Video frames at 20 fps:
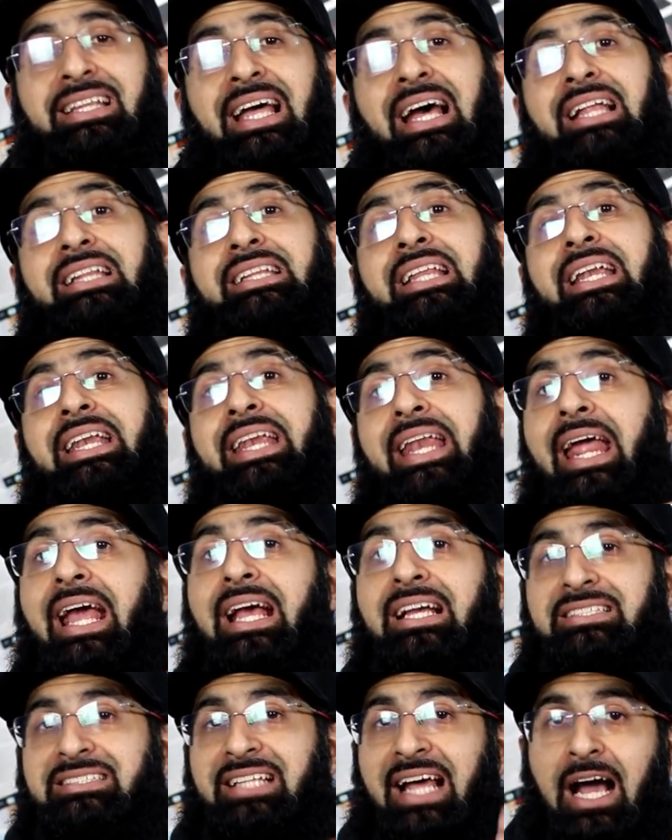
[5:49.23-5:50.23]
that the
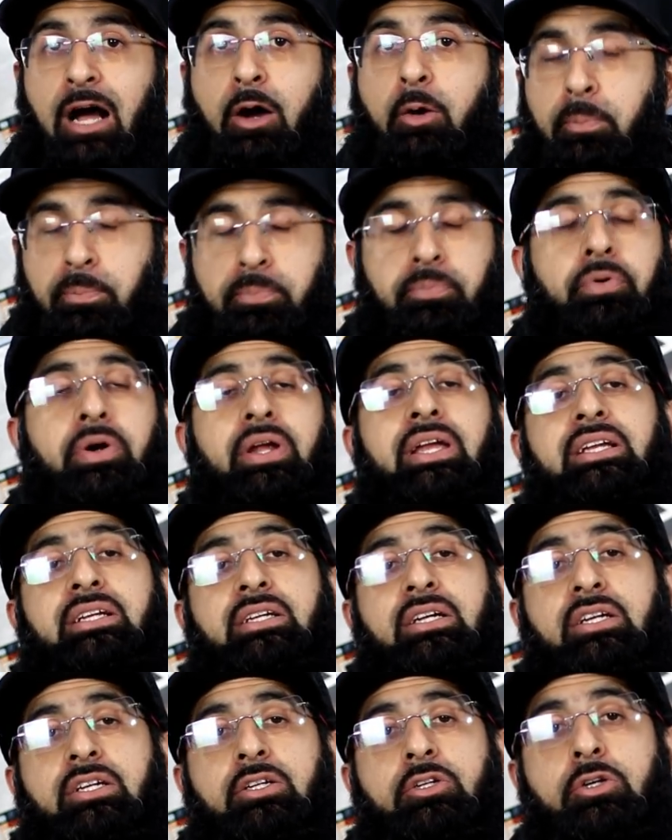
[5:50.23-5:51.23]
next outbreak
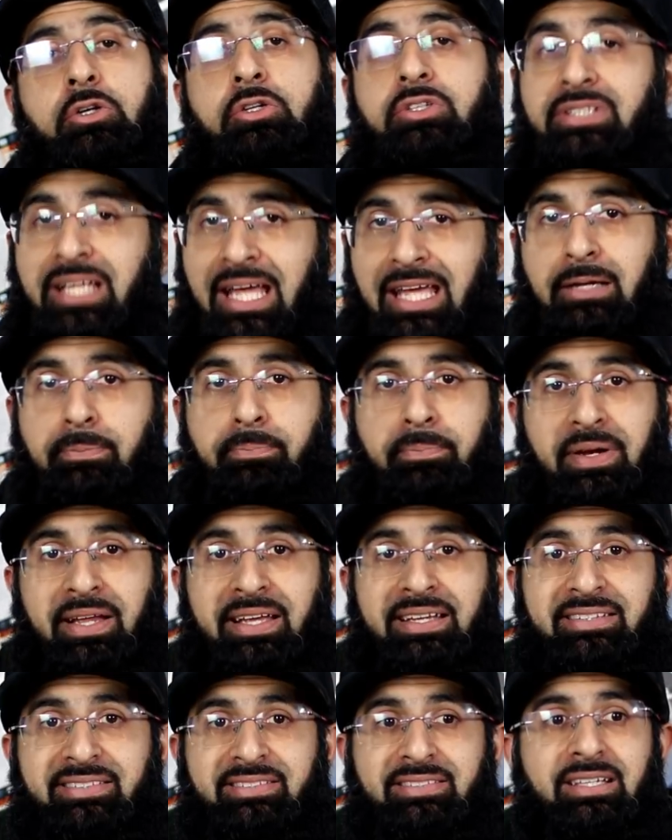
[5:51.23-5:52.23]
could take
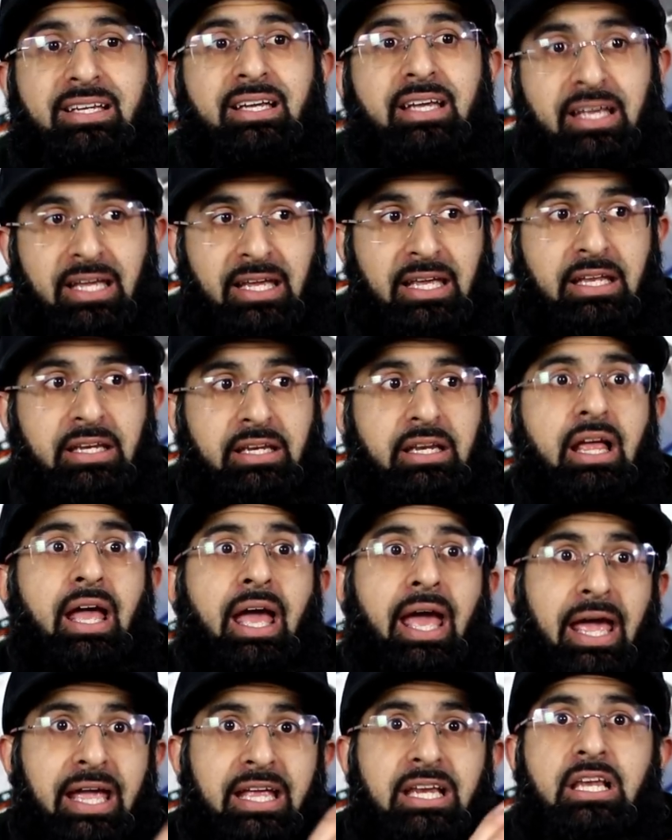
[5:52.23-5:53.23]
place in
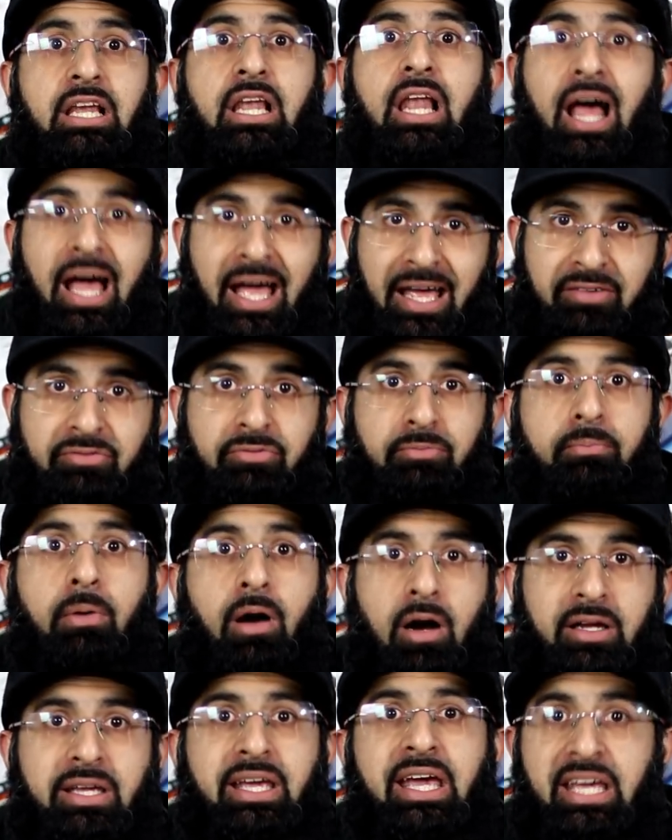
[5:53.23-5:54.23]
a live
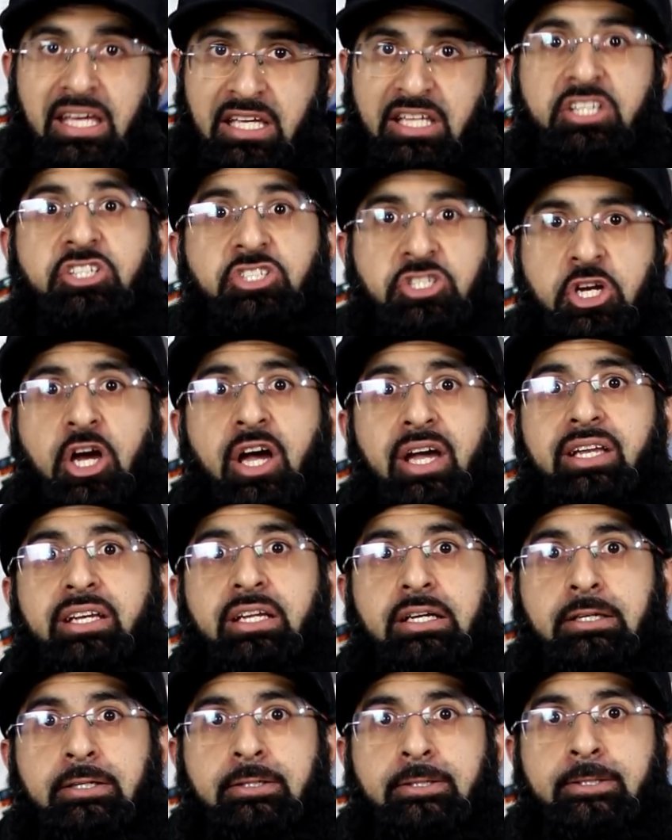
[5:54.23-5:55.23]
market in China.